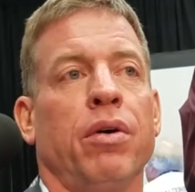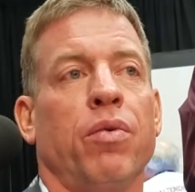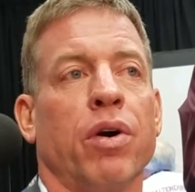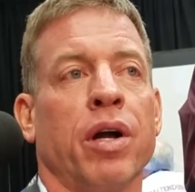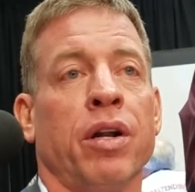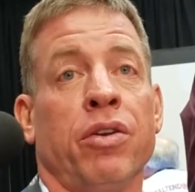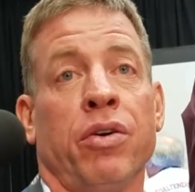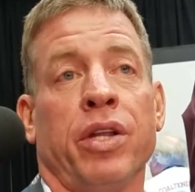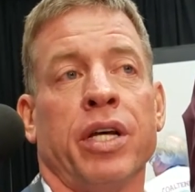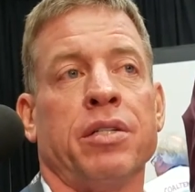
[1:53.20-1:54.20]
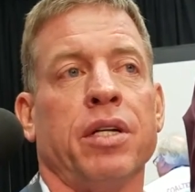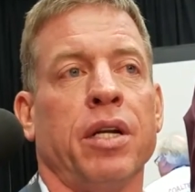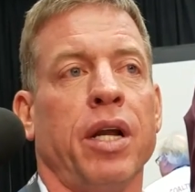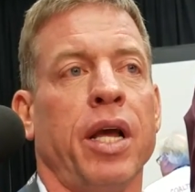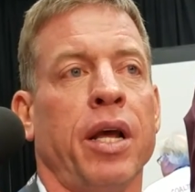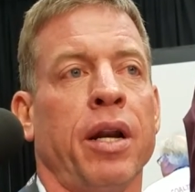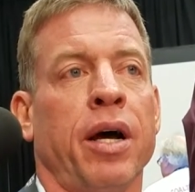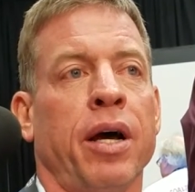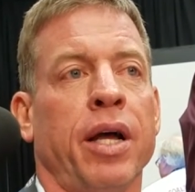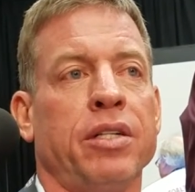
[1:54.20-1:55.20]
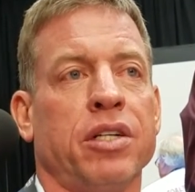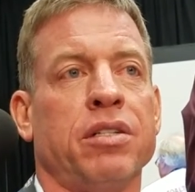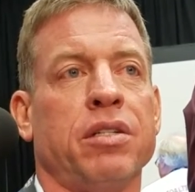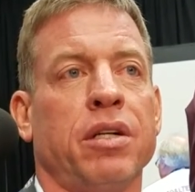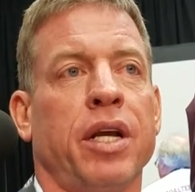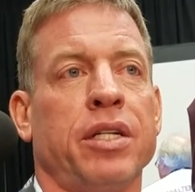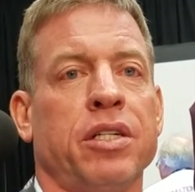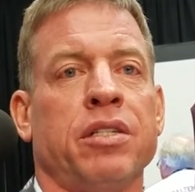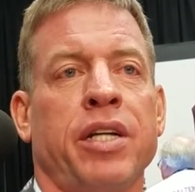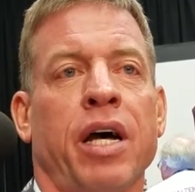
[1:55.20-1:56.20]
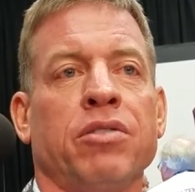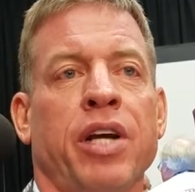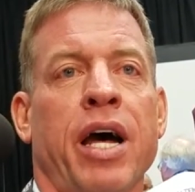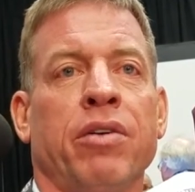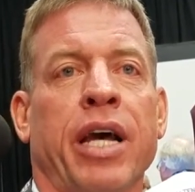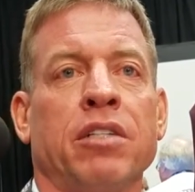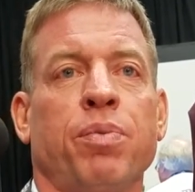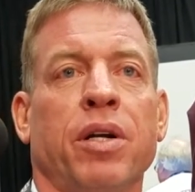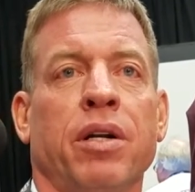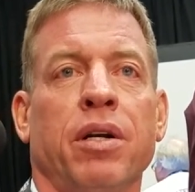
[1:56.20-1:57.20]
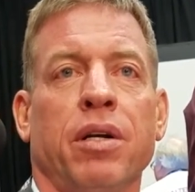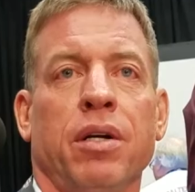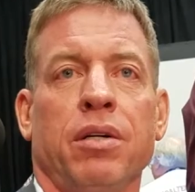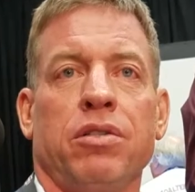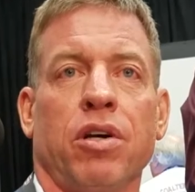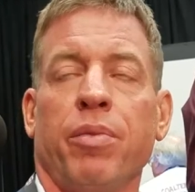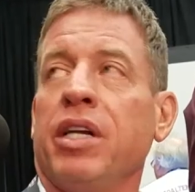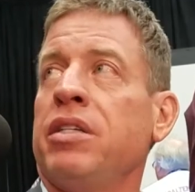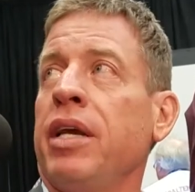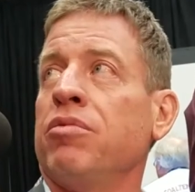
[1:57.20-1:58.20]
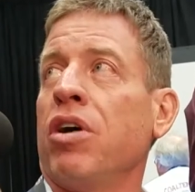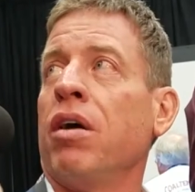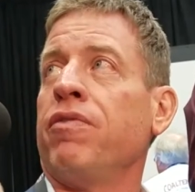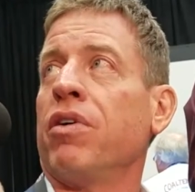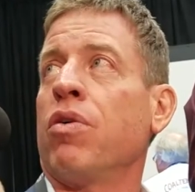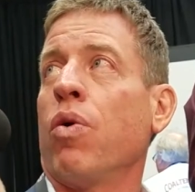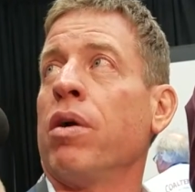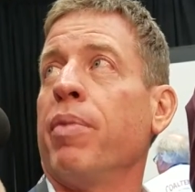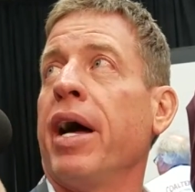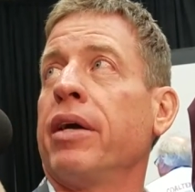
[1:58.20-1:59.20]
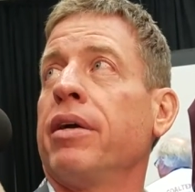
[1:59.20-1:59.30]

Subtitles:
we're gonna do this. And it just tells you how desperate so many teams are for a quarterback.